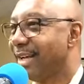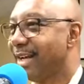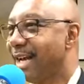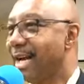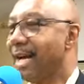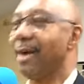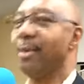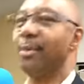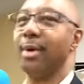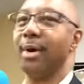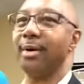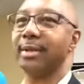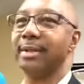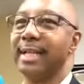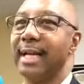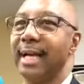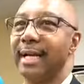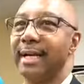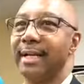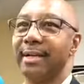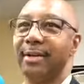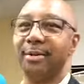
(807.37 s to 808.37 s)
I walked
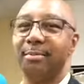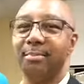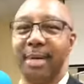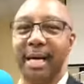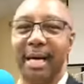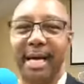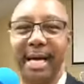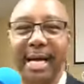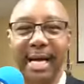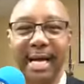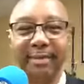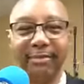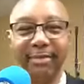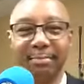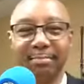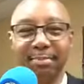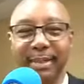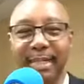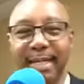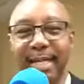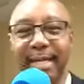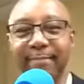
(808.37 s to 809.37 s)
out of there with my ivy
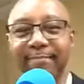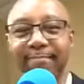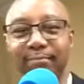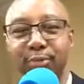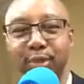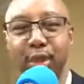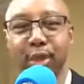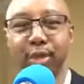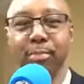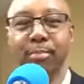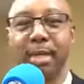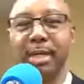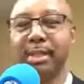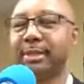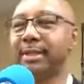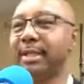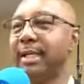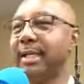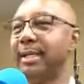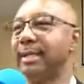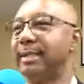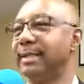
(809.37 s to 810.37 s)
plant two months
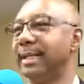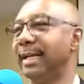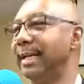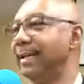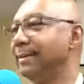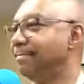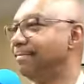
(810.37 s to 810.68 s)
ahead of time.